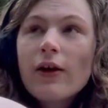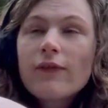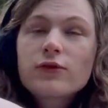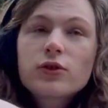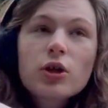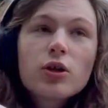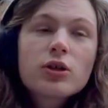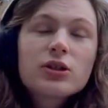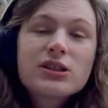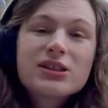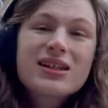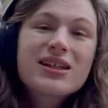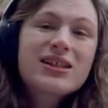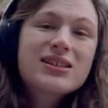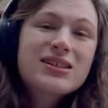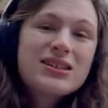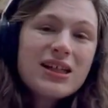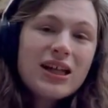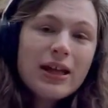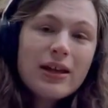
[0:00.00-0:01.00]
turned
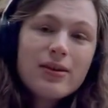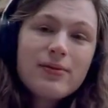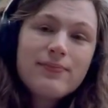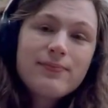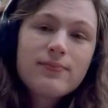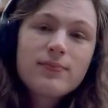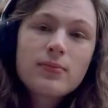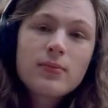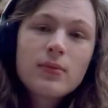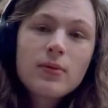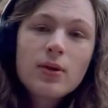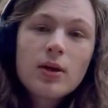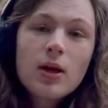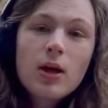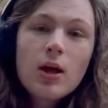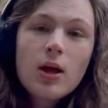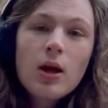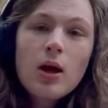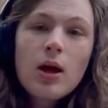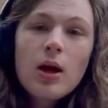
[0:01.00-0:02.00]
16.
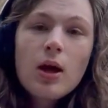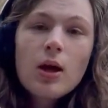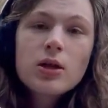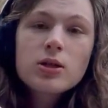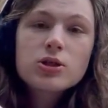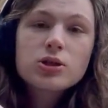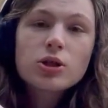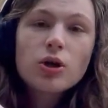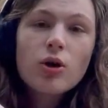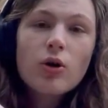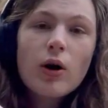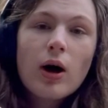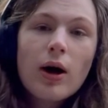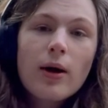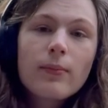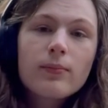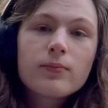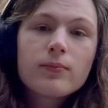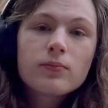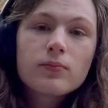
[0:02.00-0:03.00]
So
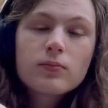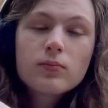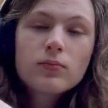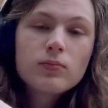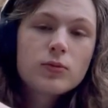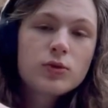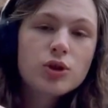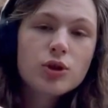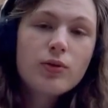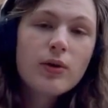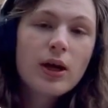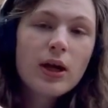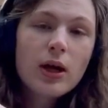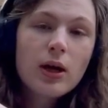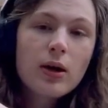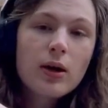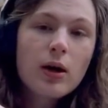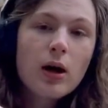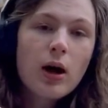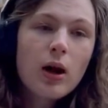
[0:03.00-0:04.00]
I'm
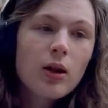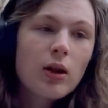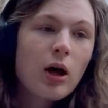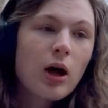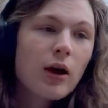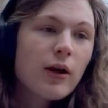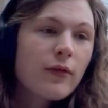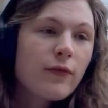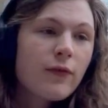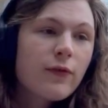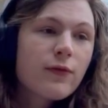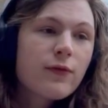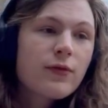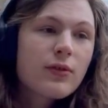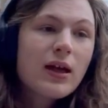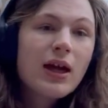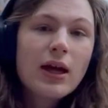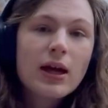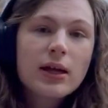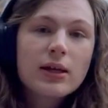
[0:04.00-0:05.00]
doing a lot of
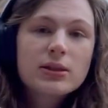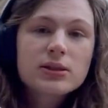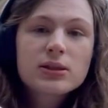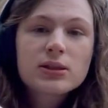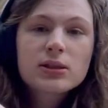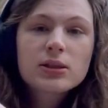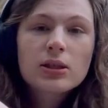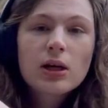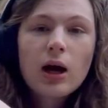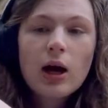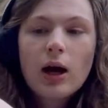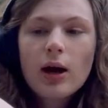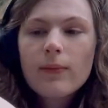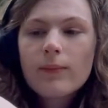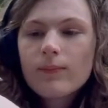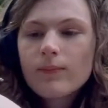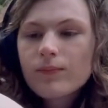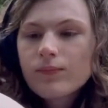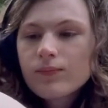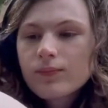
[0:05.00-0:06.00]
things. I'm